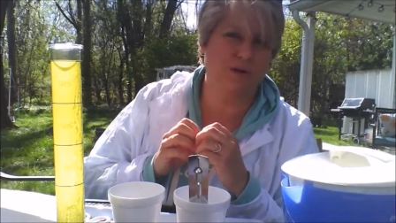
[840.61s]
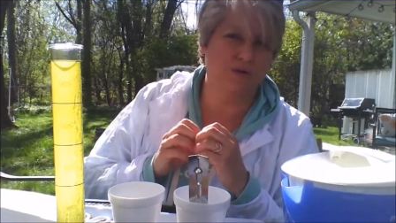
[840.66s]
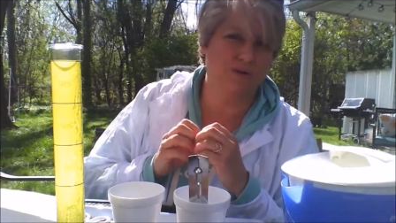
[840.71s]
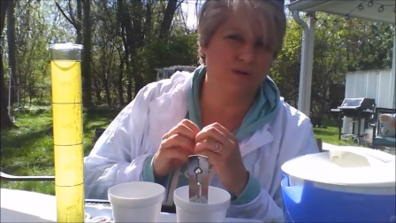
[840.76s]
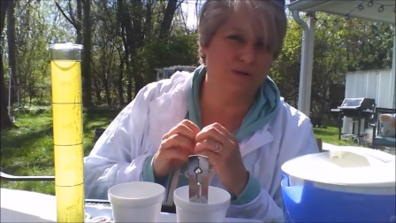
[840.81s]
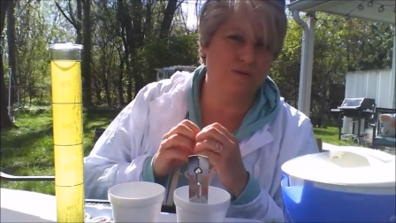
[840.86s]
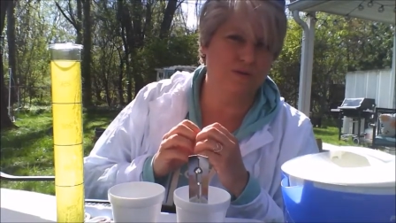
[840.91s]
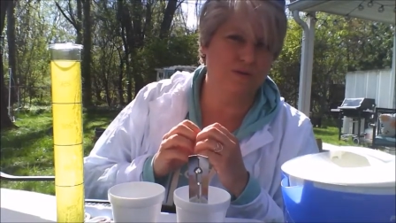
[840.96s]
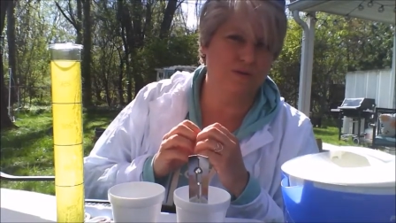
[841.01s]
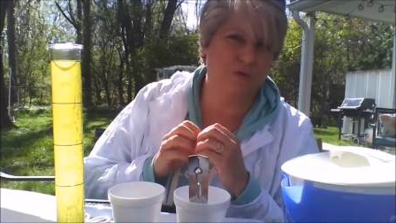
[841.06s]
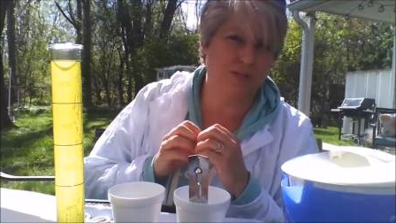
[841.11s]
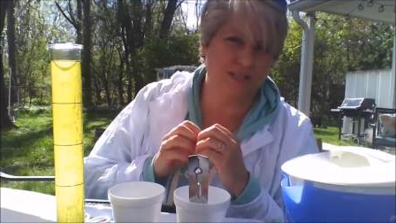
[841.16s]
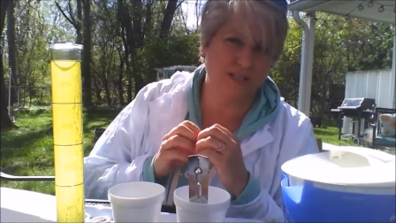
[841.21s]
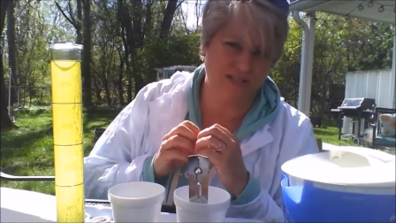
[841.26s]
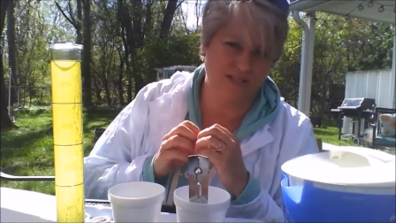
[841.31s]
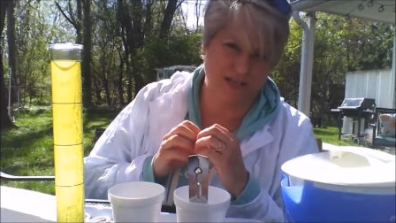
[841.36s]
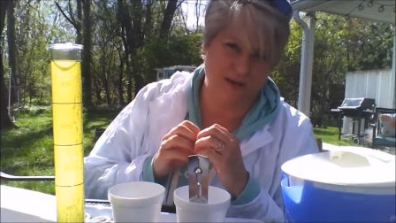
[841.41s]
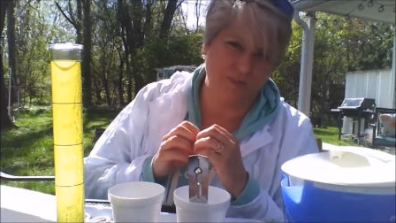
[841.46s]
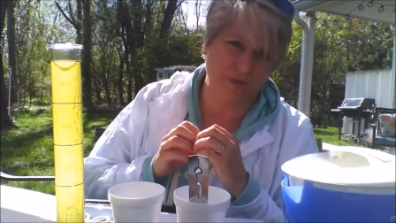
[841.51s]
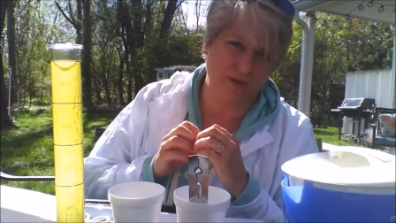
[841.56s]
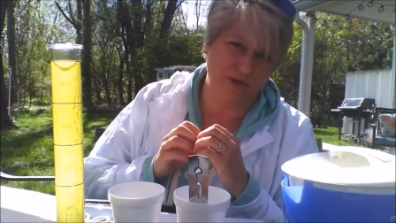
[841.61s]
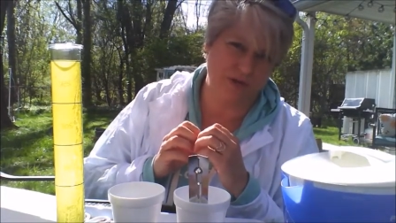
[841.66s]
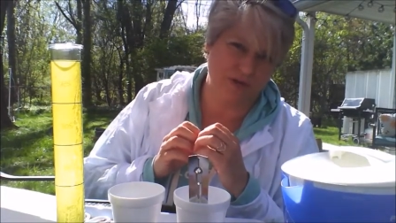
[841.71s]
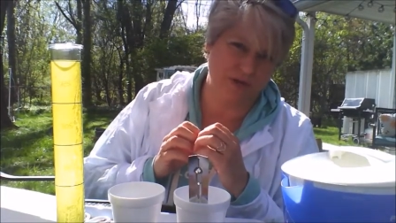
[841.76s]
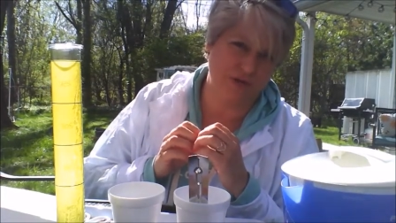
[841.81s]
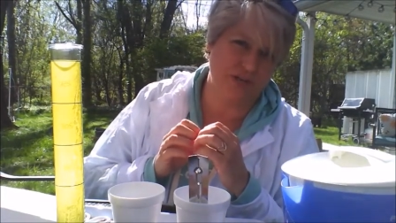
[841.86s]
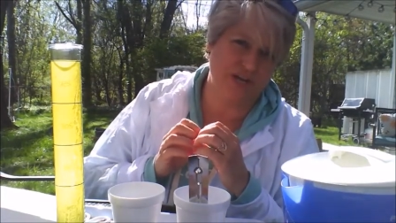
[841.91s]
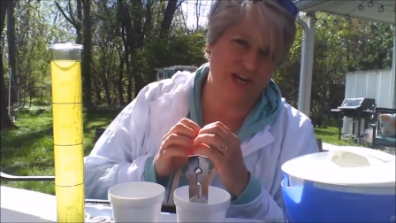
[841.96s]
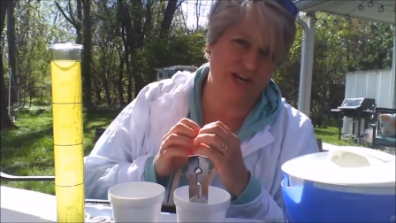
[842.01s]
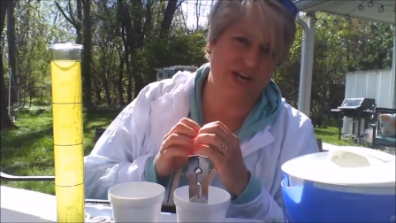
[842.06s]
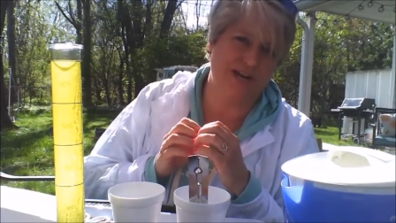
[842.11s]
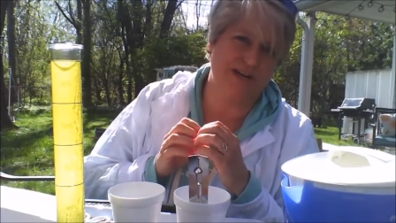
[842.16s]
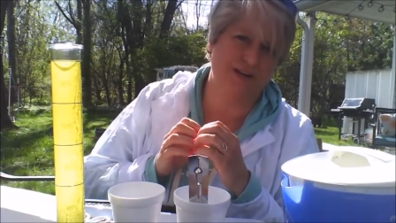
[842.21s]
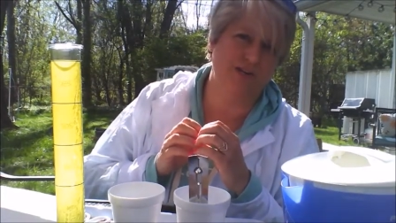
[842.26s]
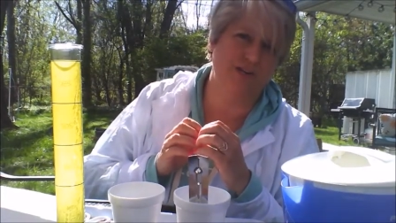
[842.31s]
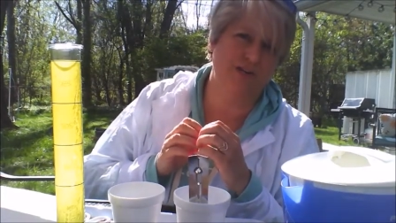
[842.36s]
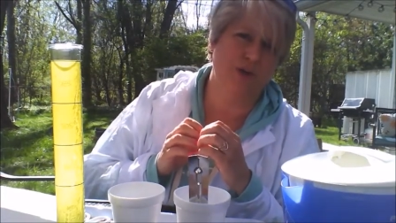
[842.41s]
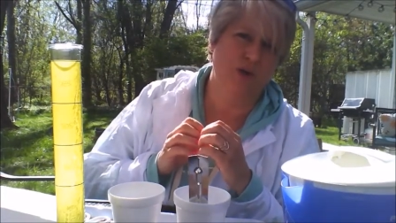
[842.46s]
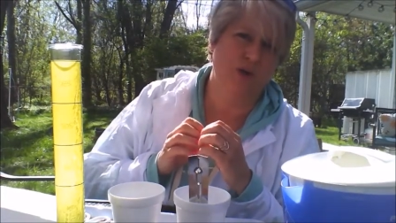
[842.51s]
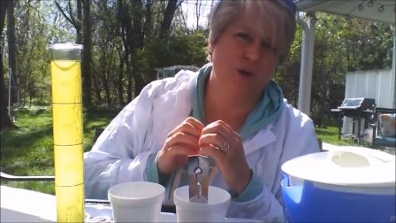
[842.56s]
would the temperature
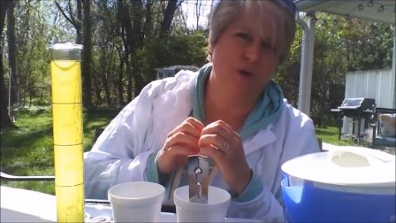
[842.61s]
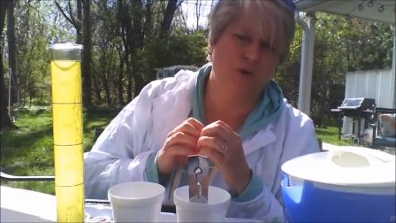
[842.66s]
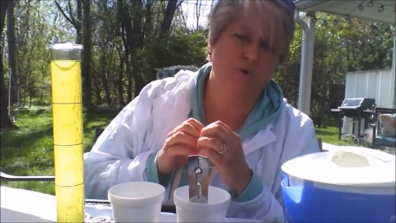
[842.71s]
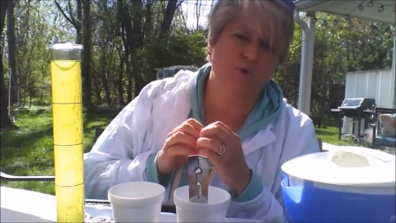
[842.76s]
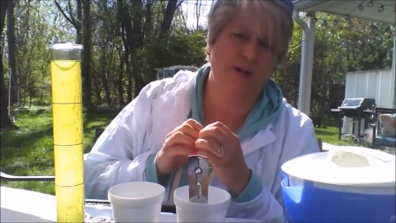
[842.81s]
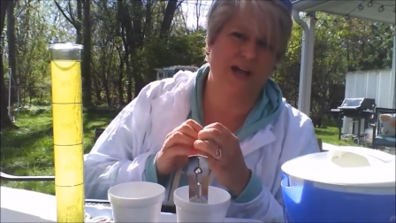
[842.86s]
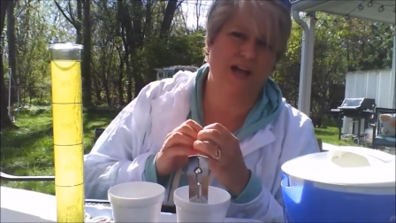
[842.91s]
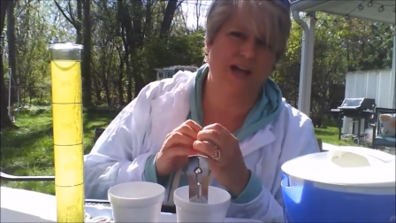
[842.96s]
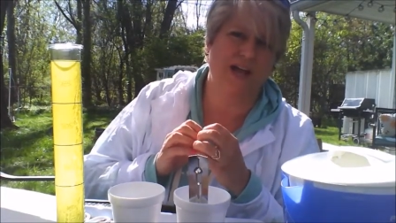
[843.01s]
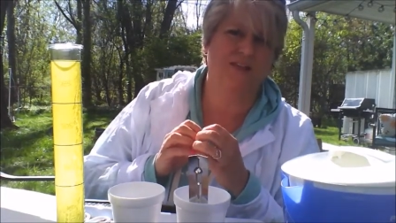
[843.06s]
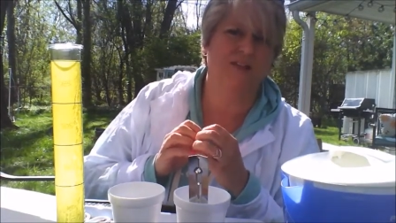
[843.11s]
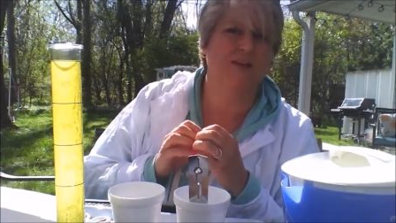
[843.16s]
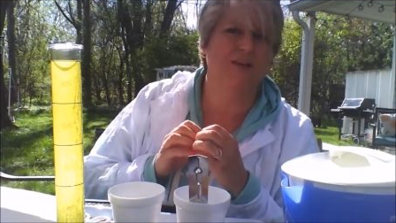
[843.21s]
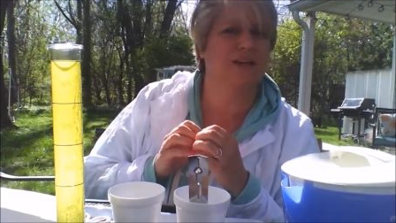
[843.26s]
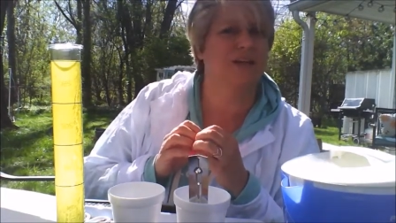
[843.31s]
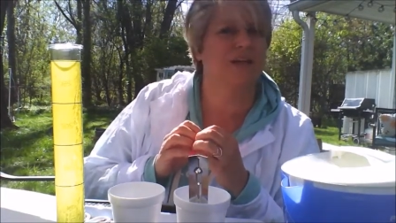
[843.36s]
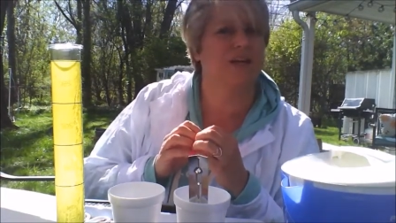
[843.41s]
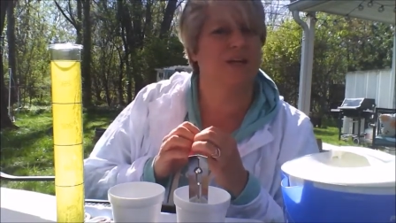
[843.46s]
change when we add the heated